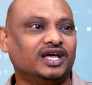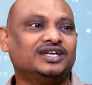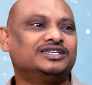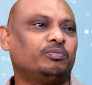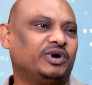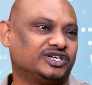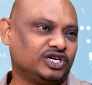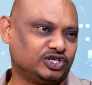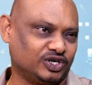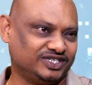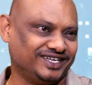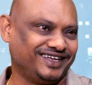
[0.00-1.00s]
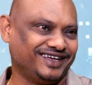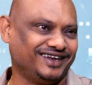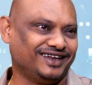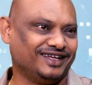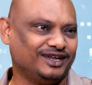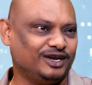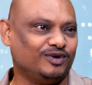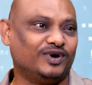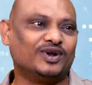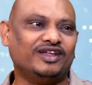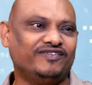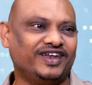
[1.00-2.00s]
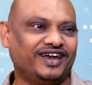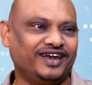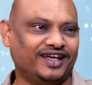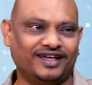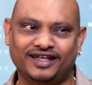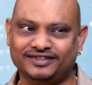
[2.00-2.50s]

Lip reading: It's a personal choice again. Do you want to live in India?